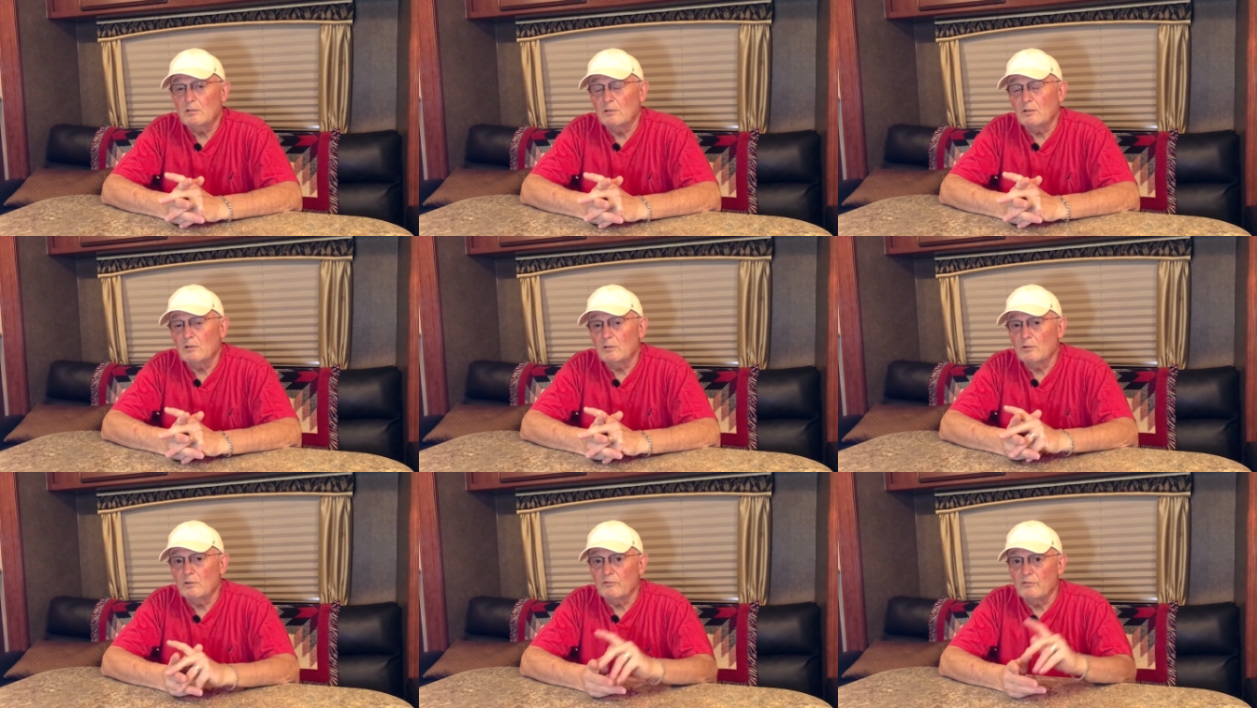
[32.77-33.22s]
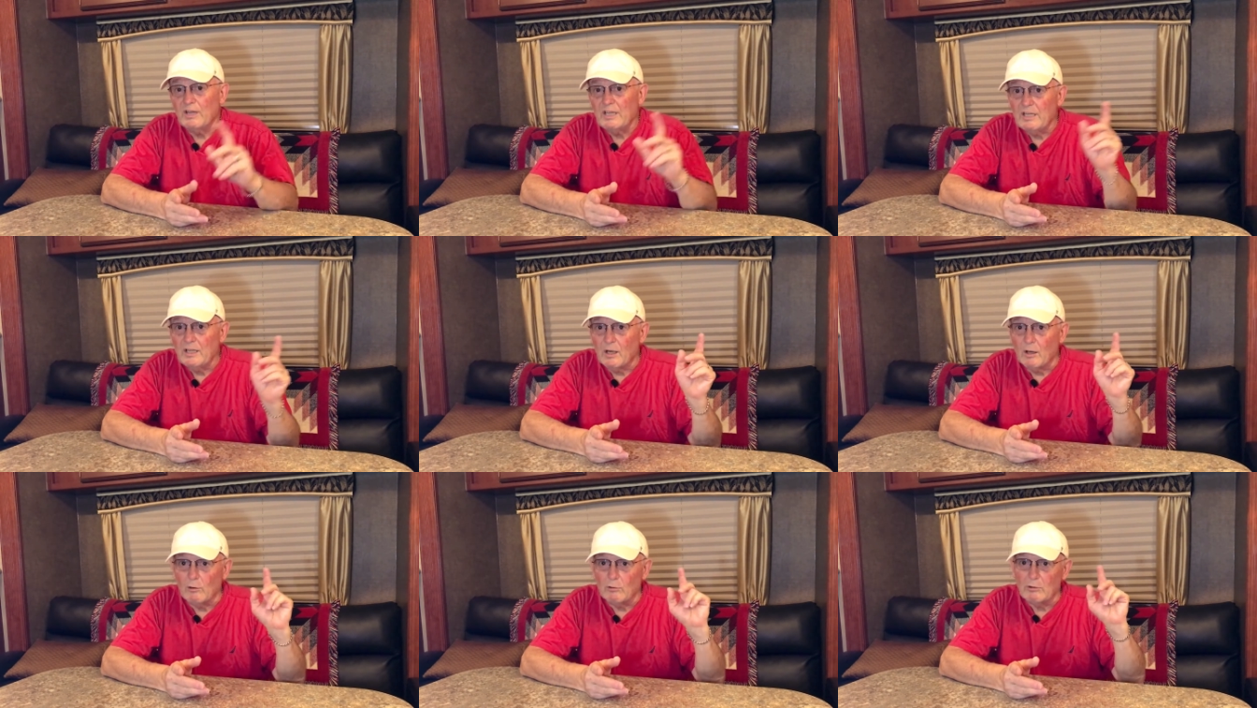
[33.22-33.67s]
on the
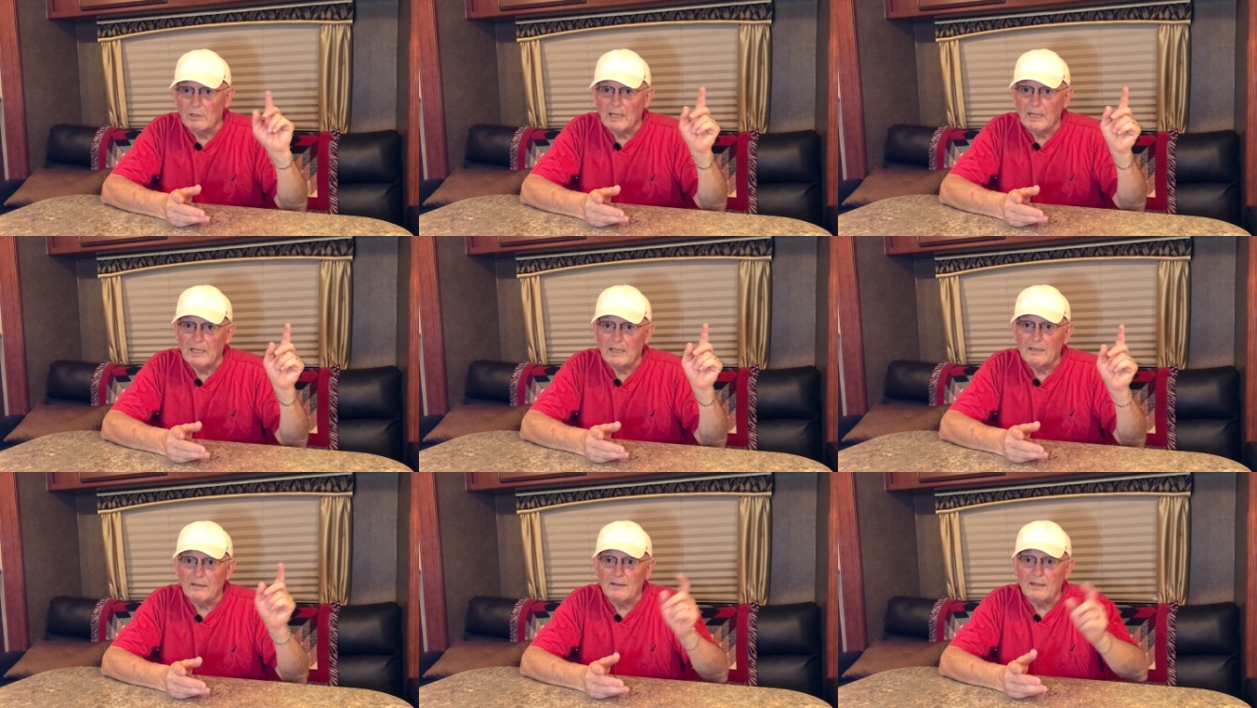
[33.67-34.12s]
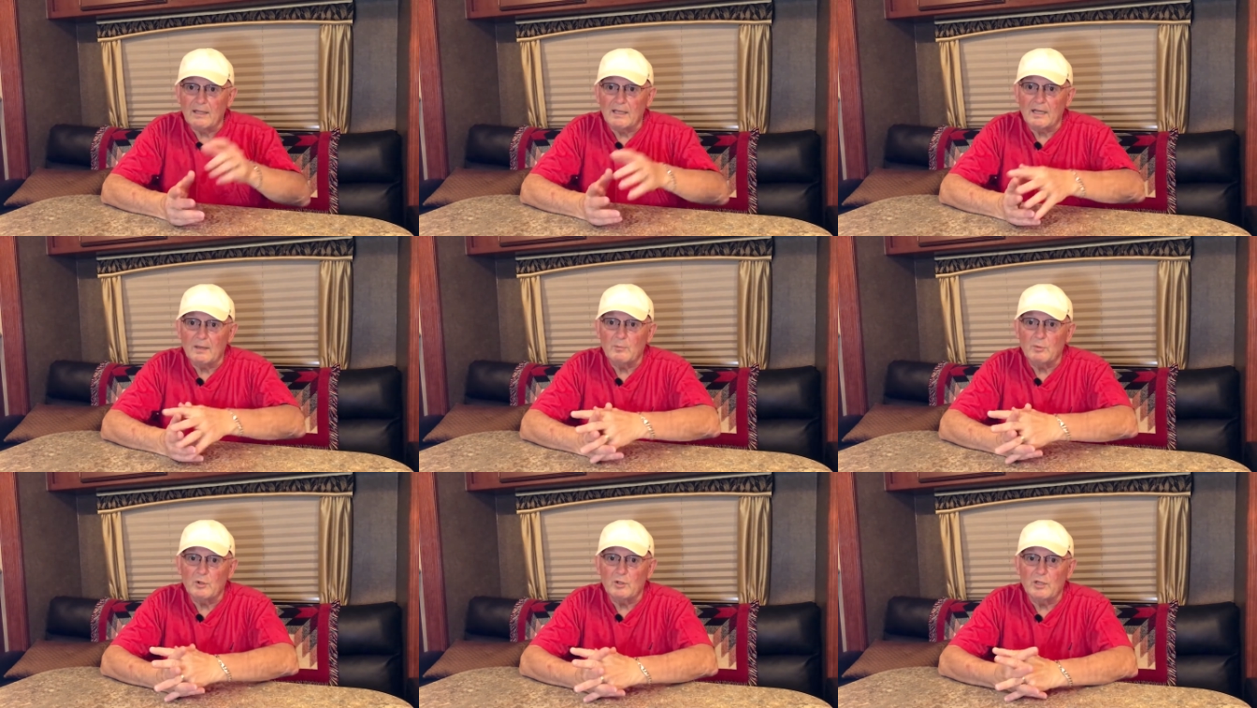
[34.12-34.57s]
video link that
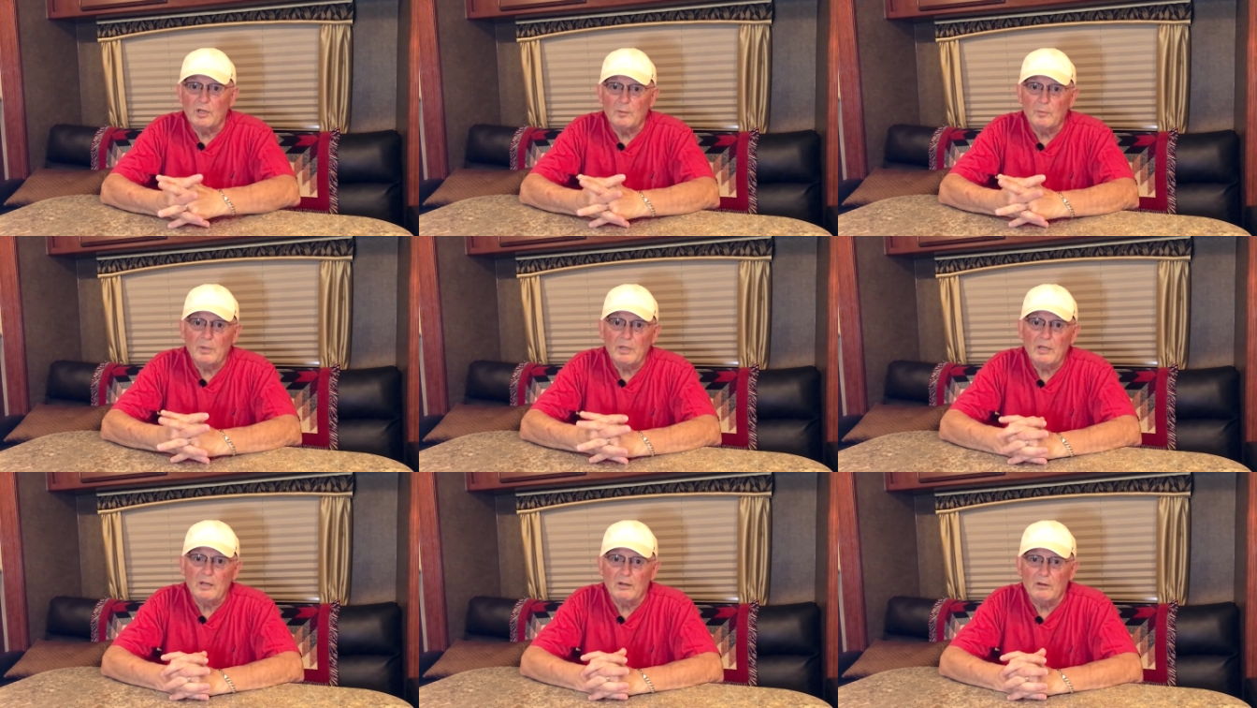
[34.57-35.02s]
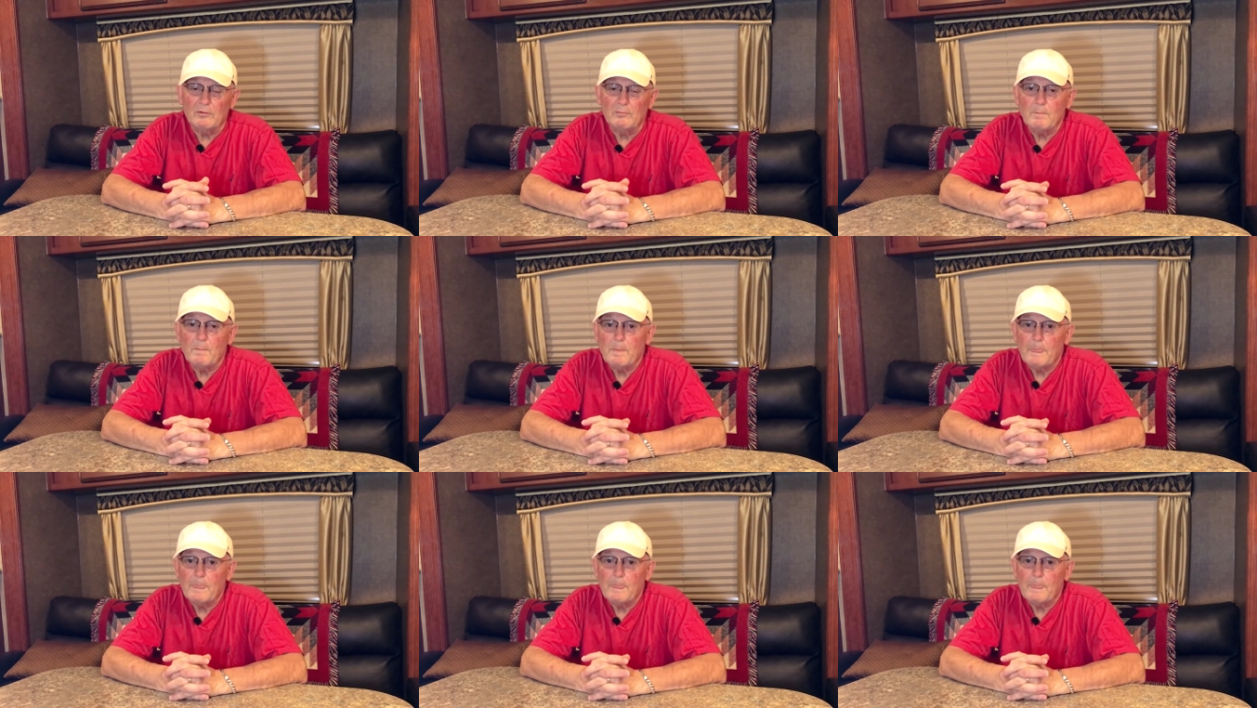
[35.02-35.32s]
I put up here.